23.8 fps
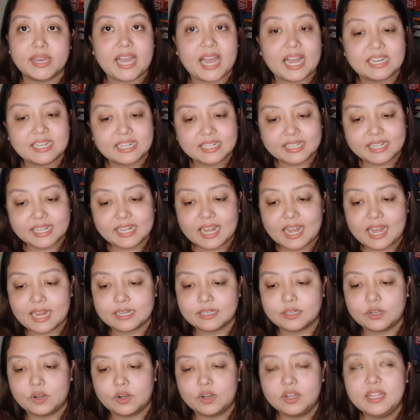Ana
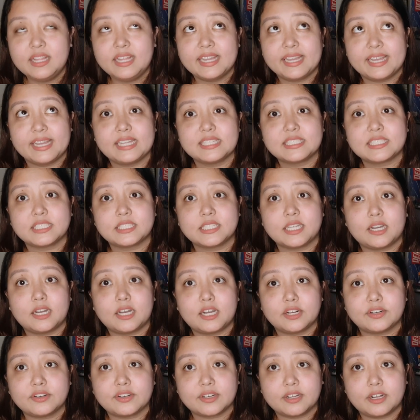Tejano. It's
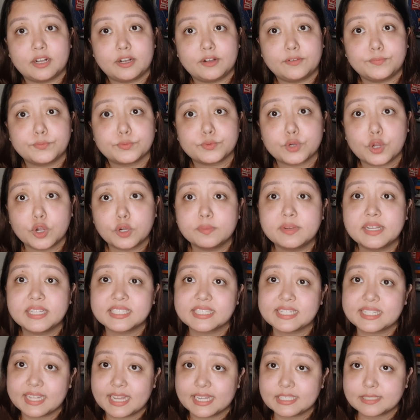a
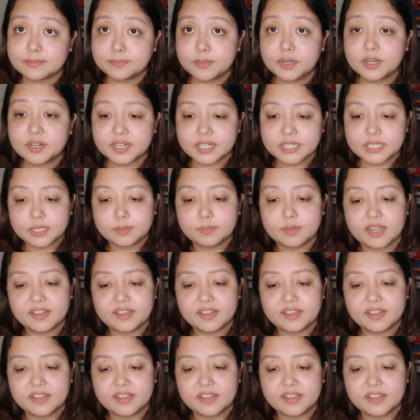romance class book written